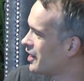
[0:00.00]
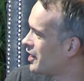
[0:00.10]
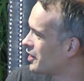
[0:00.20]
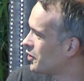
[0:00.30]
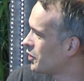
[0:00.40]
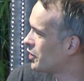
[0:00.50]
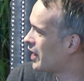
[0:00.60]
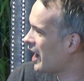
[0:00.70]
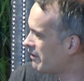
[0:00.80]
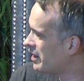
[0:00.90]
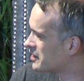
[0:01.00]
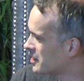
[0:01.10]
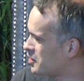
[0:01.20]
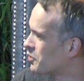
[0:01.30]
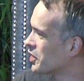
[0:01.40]
called Laravel that
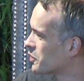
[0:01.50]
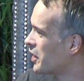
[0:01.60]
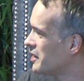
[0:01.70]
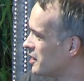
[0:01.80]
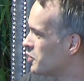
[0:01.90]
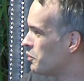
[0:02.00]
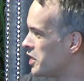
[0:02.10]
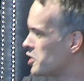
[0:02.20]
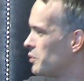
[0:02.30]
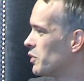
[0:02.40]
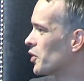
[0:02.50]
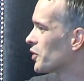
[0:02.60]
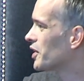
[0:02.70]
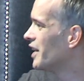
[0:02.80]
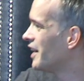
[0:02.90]
is very trendy in the PHP
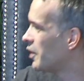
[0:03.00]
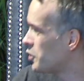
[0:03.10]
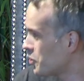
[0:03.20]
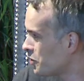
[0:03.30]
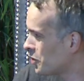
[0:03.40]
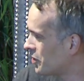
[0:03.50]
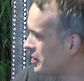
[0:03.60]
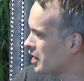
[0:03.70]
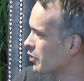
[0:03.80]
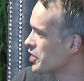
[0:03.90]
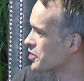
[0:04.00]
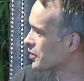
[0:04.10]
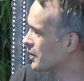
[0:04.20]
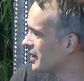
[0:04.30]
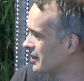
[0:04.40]
world. We should do an integration.
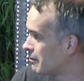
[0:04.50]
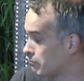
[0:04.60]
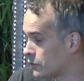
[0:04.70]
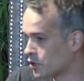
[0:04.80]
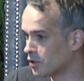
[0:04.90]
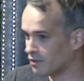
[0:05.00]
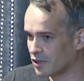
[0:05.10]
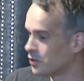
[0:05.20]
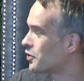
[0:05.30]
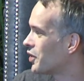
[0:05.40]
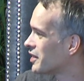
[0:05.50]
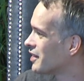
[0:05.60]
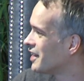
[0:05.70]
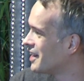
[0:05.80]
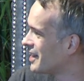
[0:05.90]
Sure, go for it.
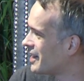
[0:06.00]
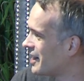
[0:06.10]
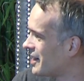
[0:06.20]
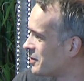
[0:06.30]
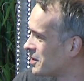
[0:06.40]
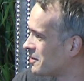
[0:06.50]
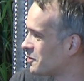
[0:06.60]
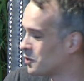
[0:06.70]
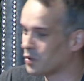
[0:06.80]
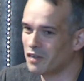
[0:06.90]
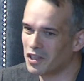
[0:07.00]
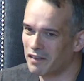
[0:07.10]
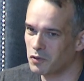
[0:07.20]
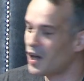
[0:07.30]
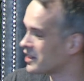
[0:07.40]
I mean, don't even have
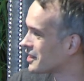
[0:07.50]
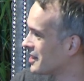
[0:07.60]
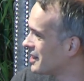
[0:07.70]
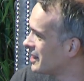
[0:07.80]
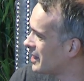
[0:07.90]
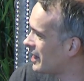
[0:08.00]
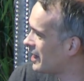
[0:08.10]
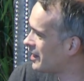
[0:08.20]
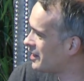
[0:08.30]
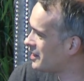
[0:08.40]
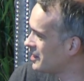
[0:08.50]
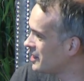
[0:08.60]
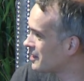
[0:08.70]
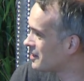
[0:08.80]
to ask. He did it.